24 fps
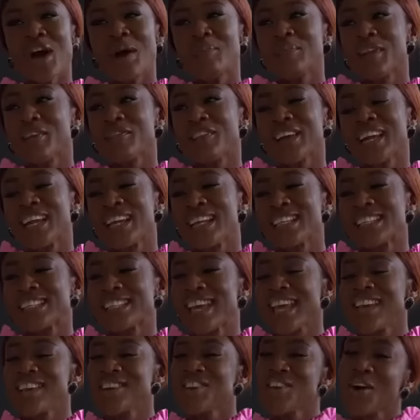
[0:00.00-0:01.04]
know I'm never gonna
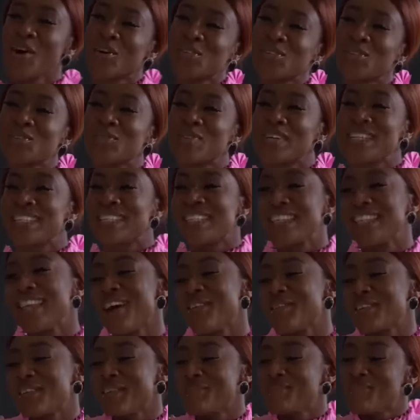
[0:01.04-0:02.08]
say no to a
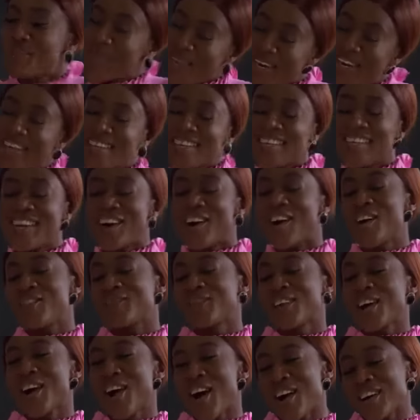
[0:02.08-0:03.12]
dinner with a billionaire.
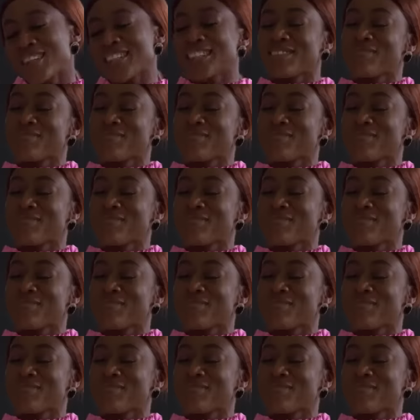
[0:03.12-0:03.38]
Of course.